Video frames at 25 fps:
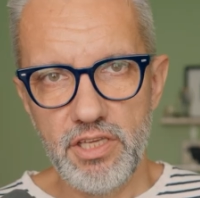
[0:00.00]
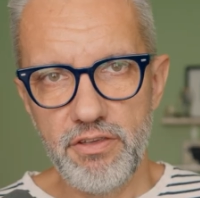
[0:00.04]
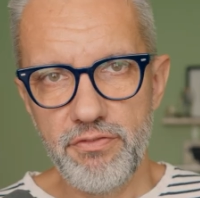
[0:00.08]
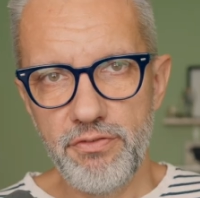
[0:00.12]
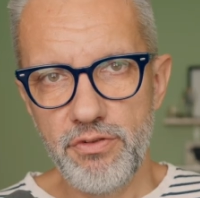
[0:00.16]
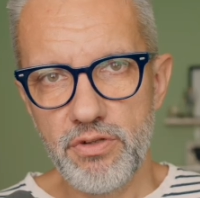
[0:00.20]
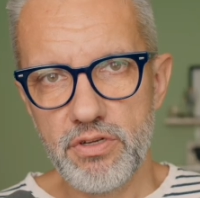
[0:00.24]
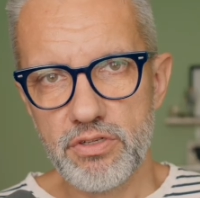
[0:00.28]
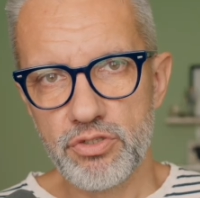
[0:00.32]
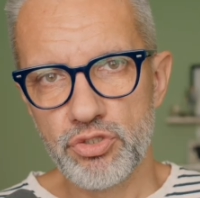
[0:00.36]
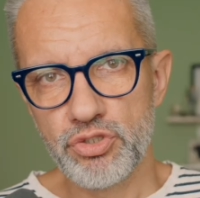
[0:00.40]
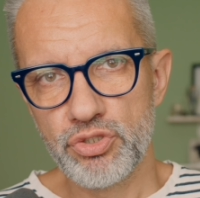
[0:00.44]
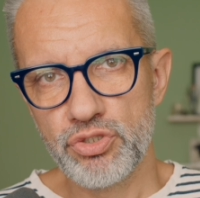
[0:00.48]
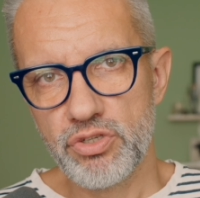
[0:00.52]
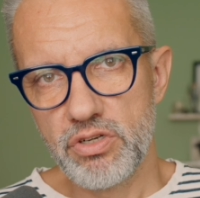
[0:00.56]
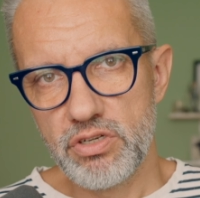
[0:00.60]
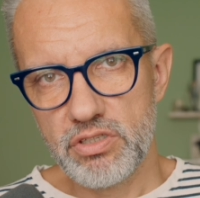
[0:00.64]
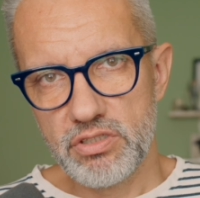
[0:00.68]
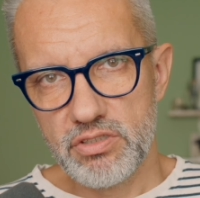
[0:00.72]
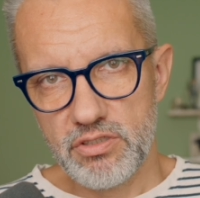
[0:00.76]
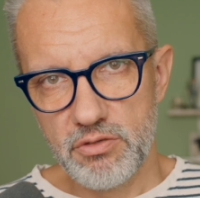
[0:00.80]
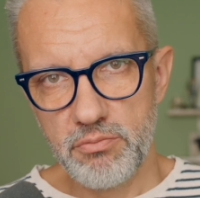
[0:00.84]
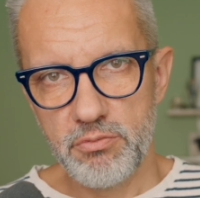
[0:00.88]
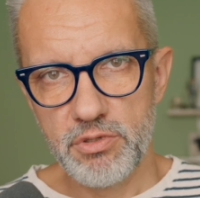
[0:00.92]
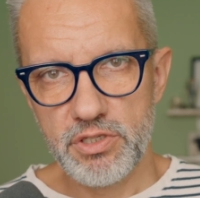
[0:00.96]
If you are
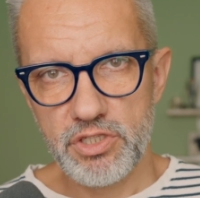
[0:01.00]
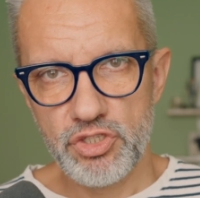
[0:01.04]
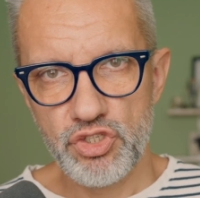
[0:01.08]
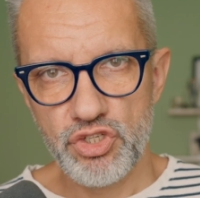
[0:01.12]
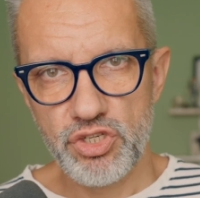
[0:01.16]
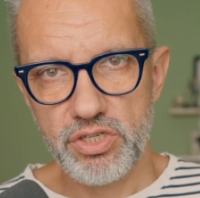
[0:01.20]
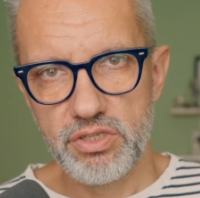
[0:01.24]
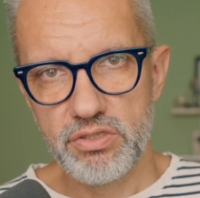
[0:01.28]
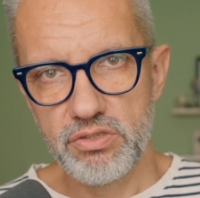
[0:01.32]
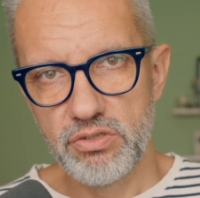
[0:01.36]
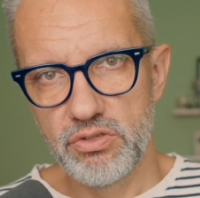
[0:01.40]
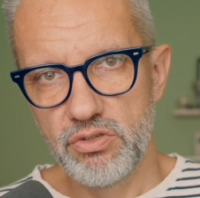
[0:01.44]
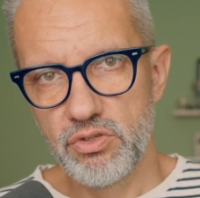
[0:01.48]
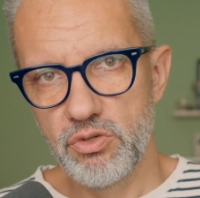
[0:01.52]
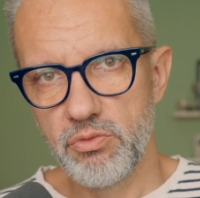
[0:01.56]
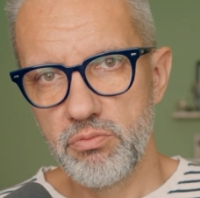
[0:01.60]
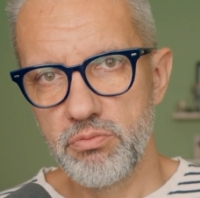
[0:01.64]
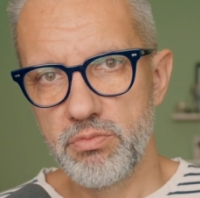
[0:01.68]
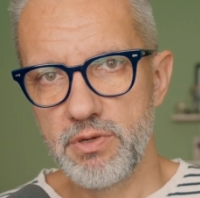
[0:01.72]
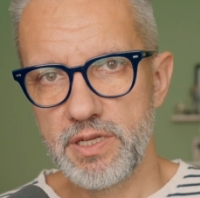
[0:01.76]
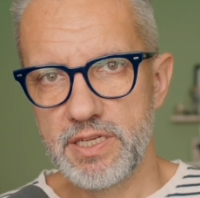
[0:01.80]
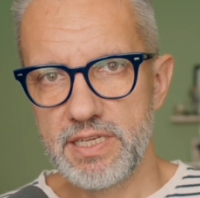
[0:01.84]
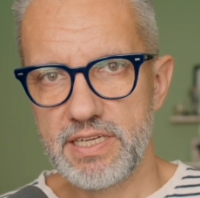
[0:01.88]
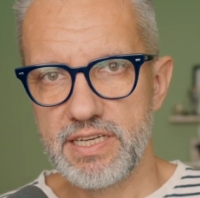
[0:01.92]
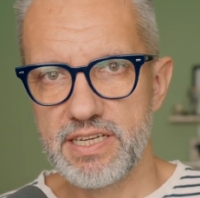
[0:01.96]
short on budget, you
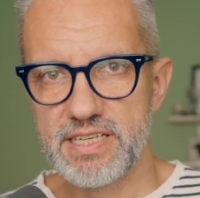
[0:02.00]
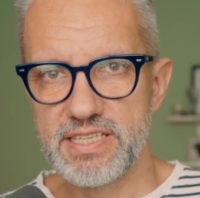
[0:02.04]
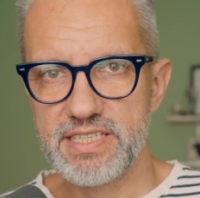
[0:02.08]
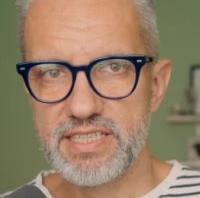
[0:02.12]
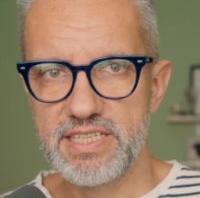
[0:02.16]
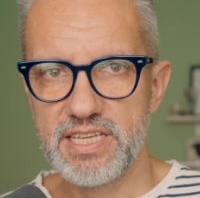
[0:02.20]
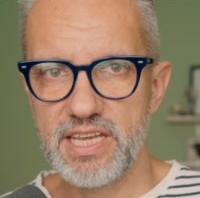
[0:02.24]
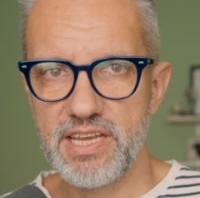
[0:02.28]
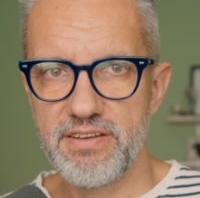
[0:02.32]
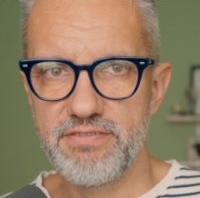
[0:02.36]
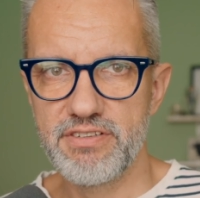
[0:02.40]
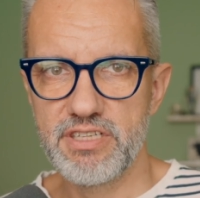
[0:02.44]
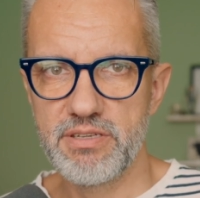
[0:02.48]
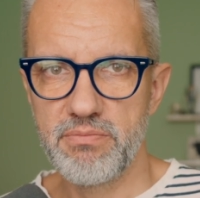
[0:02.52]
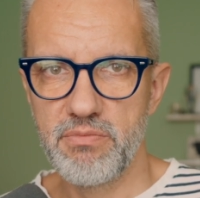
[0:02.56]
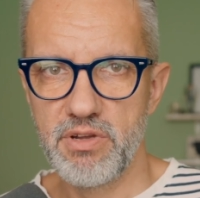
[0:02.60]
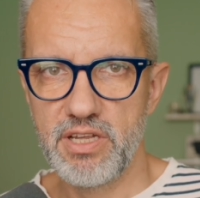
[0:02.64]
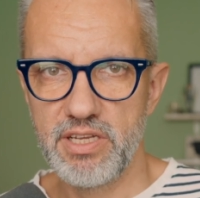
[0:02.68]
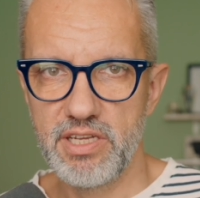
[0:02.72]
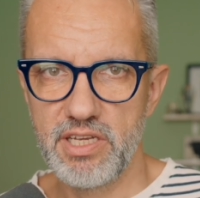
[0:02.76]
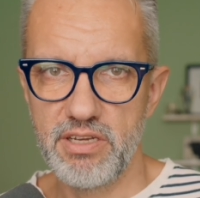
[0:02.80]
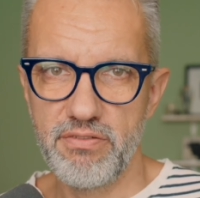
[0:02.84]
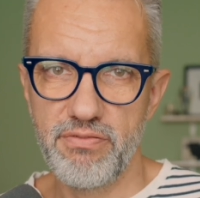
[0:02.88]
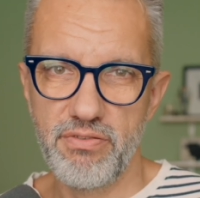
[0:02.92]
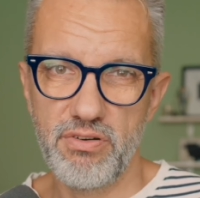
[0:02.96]
better save the
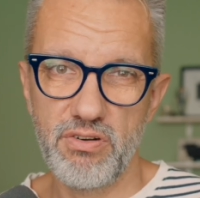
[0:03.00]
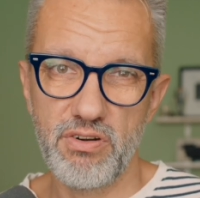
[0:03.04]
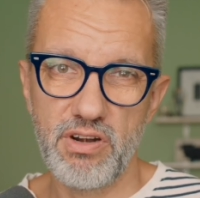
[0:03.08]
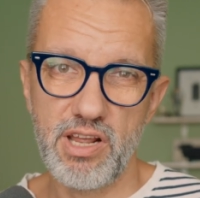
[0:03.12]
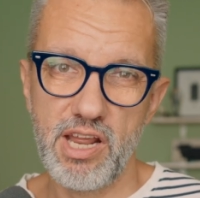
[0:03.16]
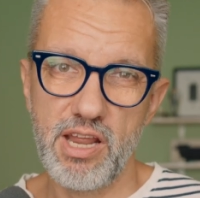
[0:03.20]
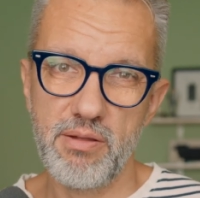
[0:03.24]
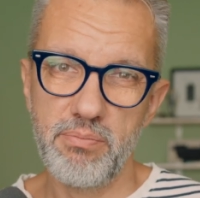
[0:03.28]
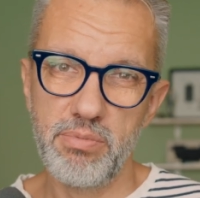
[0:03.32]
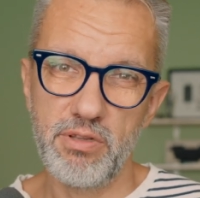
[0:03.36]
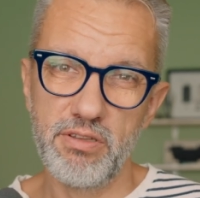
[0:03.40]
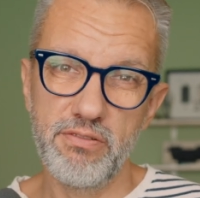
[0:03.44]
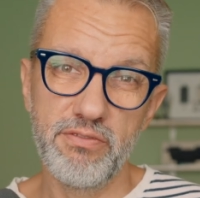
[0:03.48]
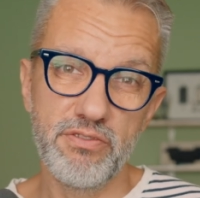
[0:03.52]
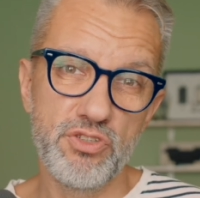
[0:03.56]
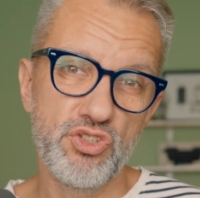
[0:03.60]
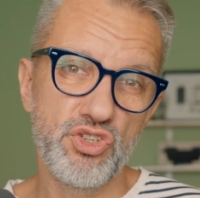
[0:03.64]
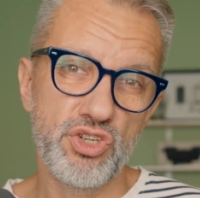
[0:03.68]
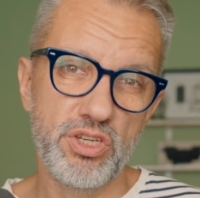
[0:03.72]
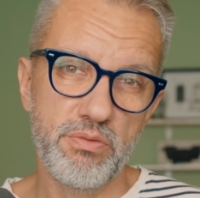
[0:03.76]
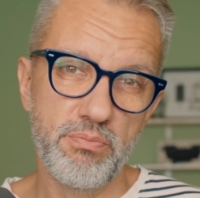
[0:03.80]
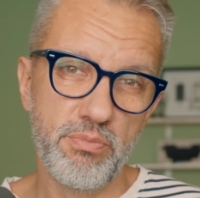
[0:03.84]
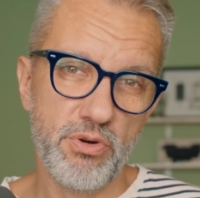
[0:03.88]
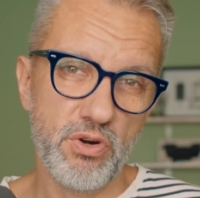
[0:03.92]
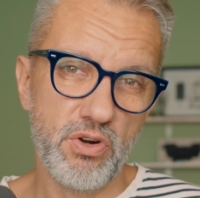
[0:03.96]
money for Apple
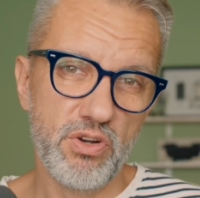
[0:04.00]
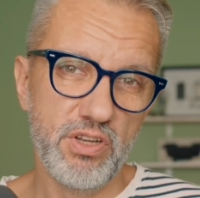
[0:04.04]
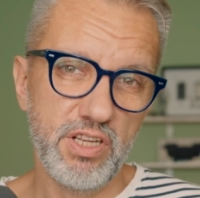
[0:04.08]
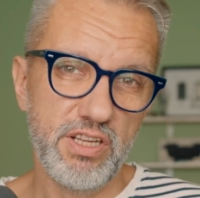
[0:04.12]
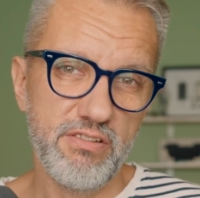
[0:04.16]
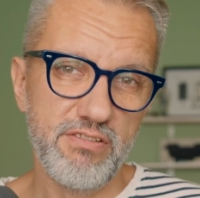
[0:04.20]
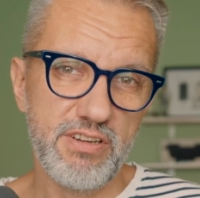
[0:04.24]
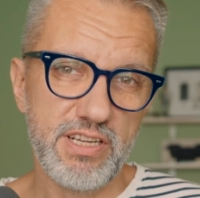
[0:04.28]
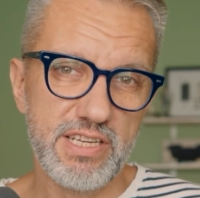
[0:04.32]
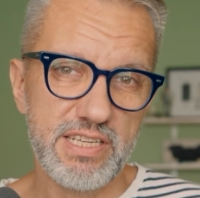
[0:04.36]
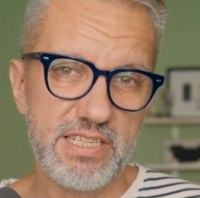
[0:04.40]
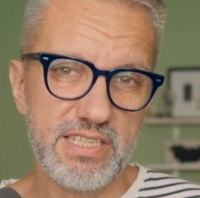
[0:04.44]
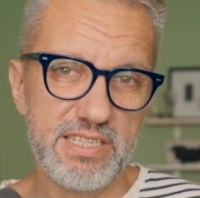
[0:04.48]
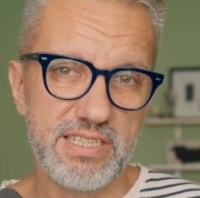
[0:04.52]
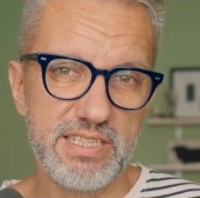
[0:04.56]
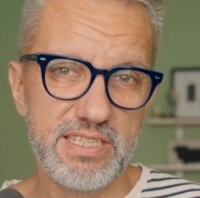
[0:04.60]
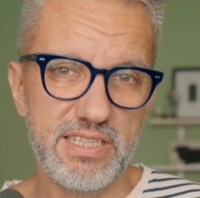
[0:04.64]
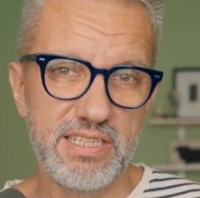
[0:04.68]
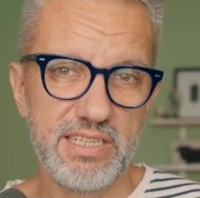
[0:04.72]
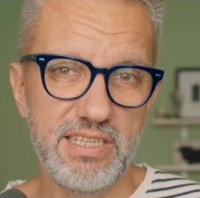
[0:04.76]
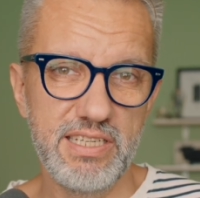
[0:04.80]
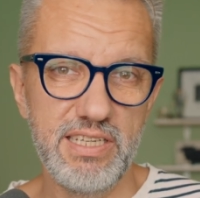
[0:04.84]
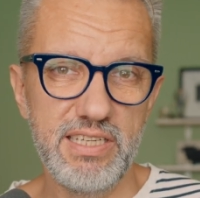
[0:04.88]
Vision Pro device.